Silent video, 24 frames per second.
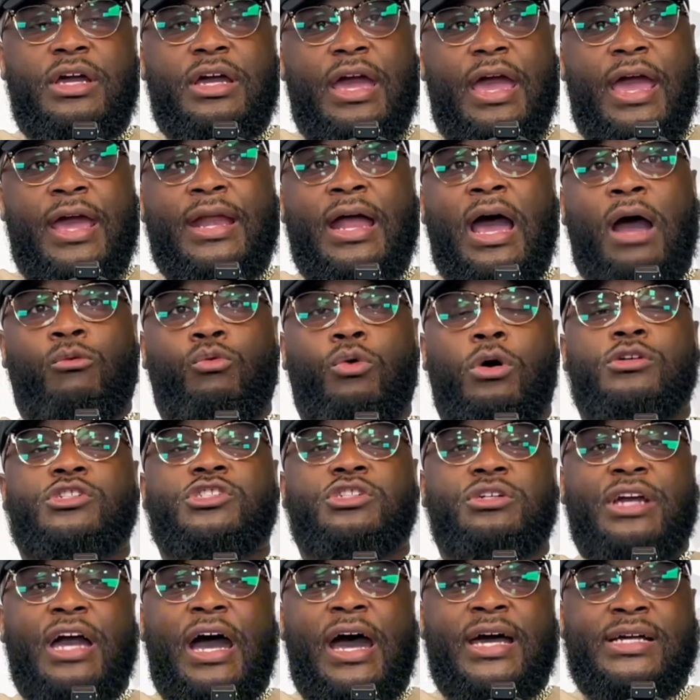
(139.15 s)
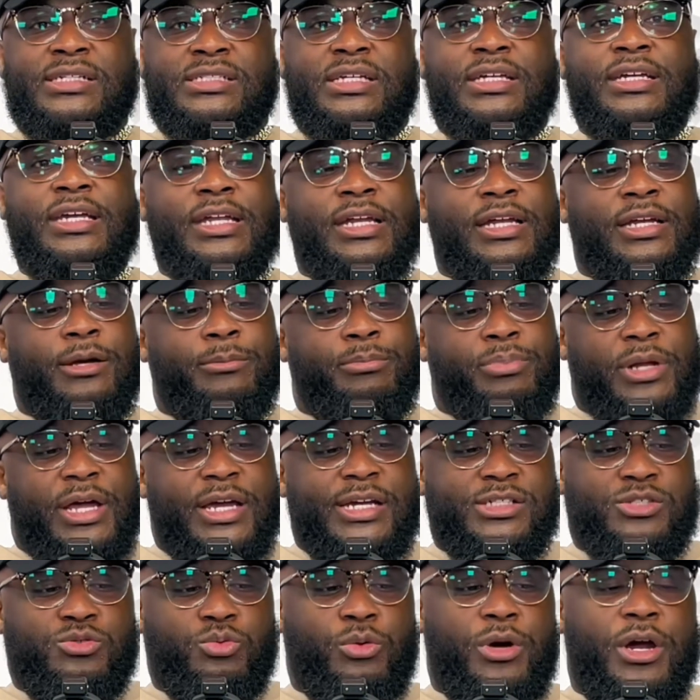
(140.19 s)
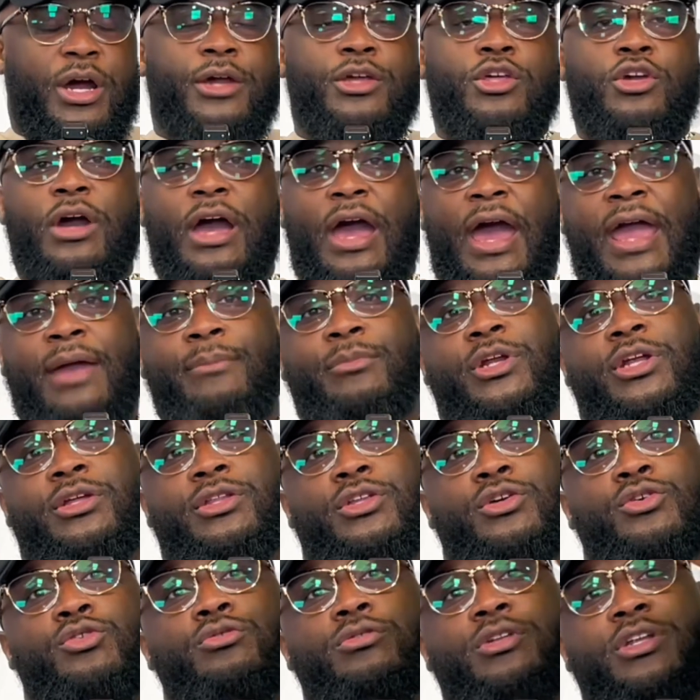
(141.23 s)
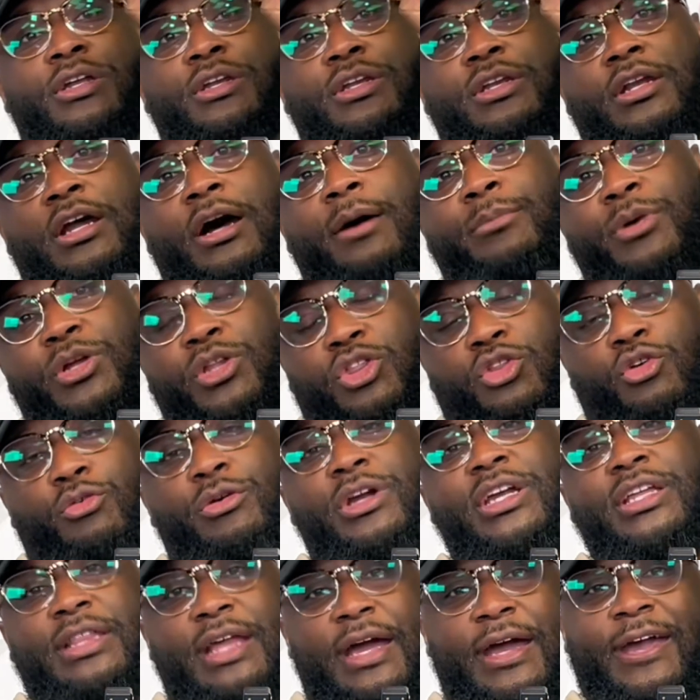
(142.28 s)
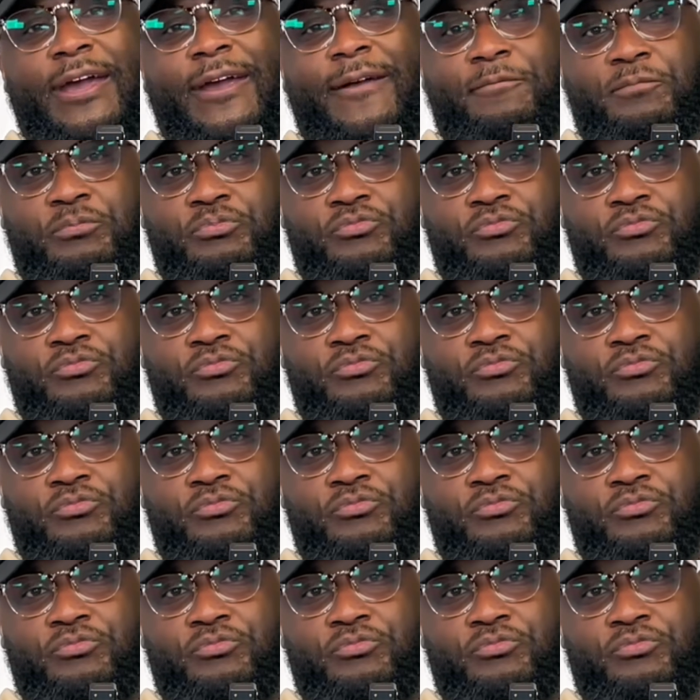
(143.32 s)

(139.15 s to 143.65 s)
And I want you guys to get in a place where you're able to do the number three thing